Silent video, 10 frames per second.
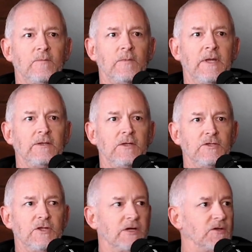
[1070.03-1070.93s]
in
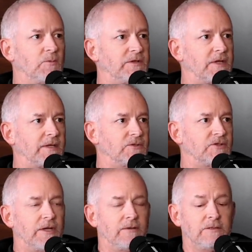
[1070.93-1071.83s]
conjunction with Dr.
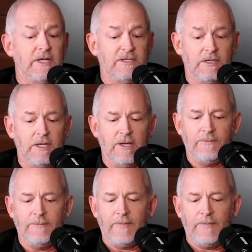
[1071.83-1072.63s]
Jason Lowe.